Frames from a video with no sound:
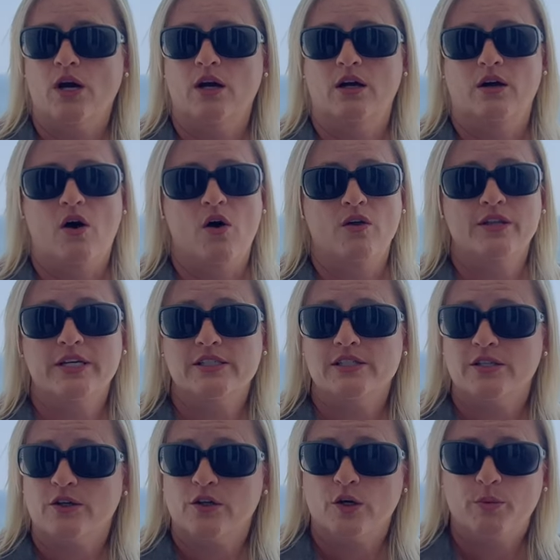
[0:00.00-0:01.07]
Uh, all the
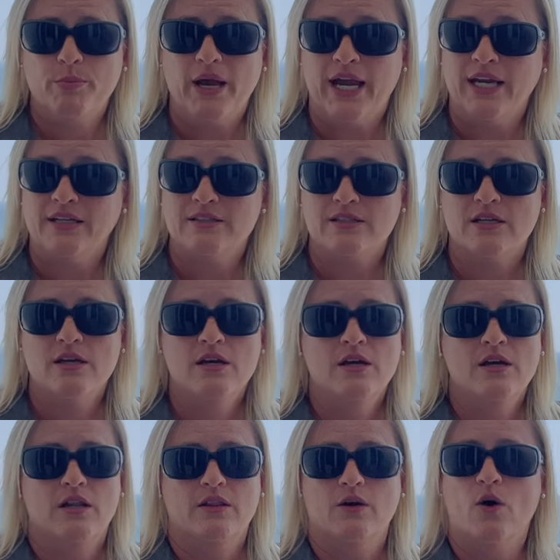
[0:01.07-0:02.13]
exterior paint
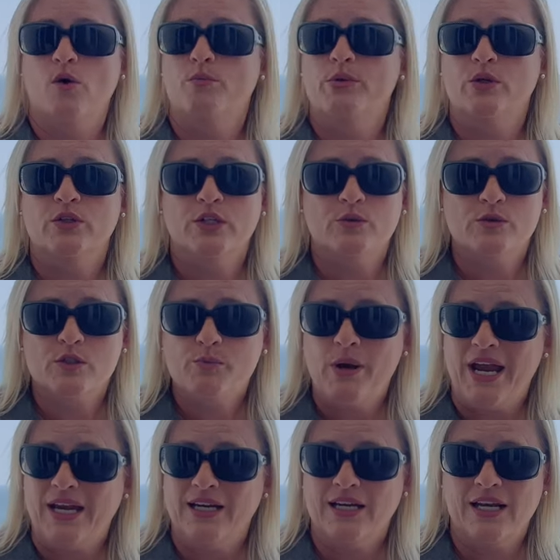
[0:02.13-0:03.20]
the whole building was
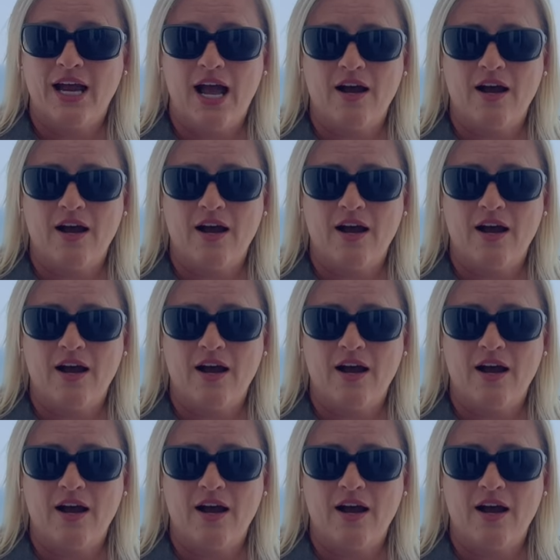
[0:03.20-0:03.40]
painted